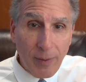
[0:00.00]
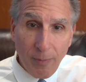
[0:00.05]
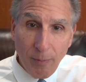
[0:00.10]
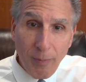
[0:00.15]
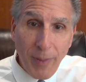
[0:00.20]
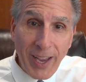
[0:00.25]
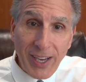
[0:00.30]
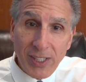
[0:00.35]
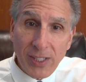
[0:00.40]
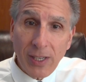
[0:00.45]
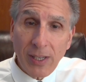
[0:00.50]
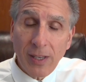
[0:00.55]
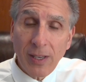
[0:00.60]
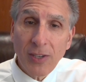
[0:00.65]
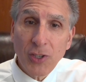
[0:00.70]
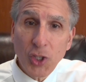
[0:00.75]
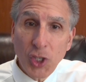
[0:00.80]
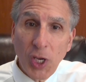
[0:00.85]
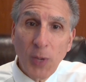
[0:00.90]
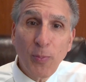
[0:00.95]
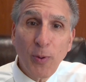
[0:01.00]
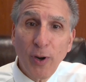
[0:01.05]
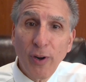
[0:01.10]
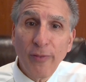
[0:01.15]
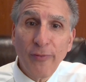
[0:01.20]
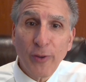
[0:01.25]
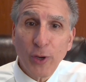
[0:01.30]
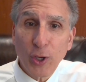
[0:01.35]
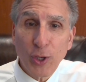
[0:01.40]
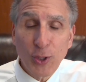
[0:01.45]
makes it cheaper
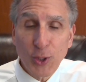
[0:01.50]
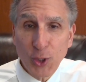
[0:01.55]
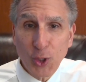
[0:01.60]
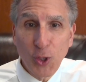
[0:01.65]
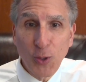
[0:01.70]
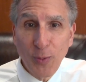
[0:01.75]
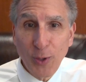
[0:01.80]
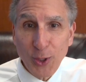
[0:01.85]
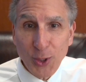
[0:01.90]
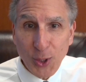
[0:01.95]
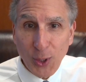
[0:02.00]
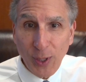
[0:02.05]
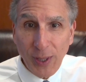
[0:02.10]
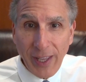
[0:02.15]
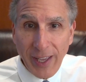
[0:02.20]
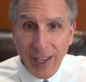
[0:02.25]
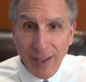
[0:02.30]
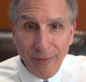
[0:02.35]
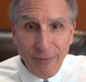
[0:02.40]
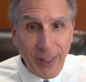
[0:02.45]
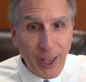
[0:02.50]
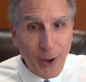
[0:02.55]
for consumers to live.